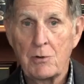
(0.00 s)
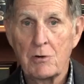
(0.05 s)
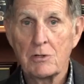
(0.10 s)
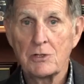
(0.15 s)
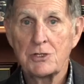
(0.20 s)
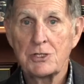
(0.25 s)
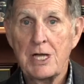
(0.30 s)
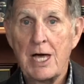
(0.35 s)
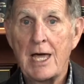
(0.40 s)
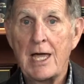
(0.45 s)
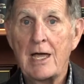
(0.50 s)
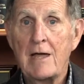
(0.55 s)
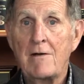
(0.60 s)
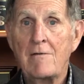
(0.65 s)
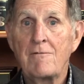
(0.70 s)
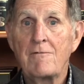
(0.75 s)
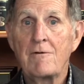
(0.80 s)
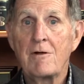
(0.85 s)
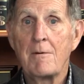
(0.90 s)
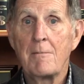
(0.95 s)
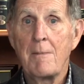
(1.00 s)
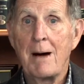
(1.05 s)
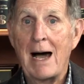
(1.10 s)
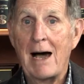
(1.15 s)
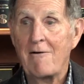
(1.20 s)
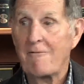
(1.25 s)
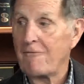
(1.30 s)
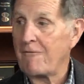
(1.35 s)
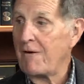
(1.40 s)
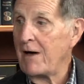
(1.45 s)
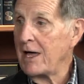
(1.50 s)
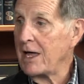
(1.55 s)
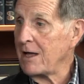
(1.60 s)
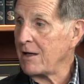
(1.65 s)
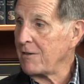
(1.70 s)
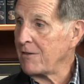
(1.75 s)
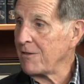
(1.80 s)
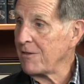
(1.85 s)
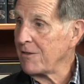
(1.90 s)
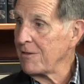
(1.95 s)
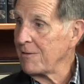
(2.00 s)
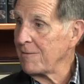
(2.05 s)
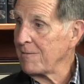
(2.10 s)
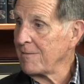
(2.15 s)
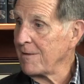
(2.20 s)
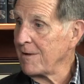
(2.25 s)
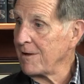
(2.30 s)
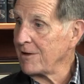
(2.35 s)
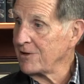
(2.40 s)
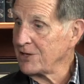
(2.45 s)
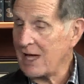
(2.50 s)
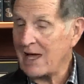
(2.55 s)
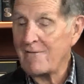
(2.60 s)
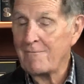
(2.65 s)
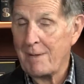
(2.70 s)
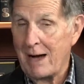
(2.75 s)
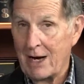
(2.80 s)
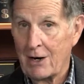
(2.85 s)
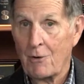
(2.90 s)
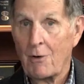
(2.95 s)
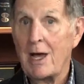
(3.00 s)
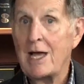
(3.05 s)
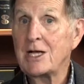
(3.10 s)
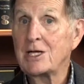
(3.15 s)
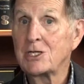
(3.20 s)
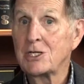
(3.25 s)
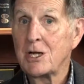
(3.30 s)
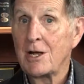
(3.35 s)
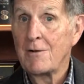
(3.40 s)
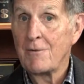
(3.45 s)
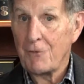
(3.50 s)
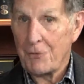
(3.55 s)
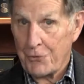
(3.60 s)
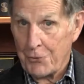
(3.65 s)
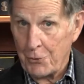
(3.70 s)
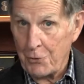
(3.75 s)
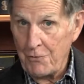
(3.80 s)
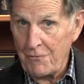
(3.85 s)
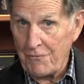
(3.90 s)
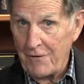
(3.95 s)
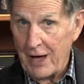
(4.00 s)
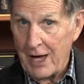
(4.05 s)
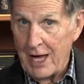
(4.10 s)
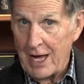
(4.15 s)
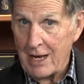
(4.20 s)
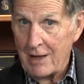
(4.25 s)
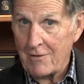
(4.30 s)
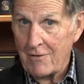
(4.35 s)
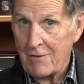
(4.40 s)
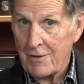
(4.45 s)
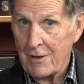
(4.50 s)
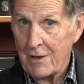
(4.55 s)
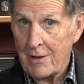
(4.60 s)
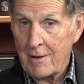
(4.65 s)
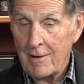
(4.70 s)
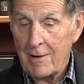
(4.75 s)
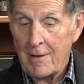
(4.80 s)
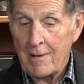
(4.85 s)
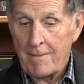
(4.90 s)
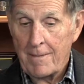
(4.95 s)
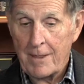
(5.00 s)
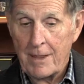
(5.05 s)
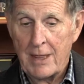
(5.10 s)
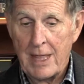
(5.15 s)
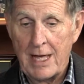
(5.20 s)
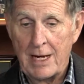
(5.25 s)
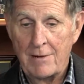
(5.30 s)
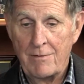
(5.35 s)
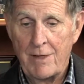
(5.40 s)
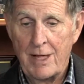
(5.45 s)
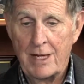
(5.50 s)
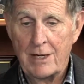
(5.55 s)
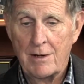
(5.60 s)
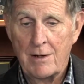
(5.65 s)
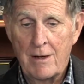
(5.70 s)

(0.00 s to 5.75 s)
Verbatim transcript: are saved by faith, mm-hmm. saved by grace through, through faith, faith. Yeah. That that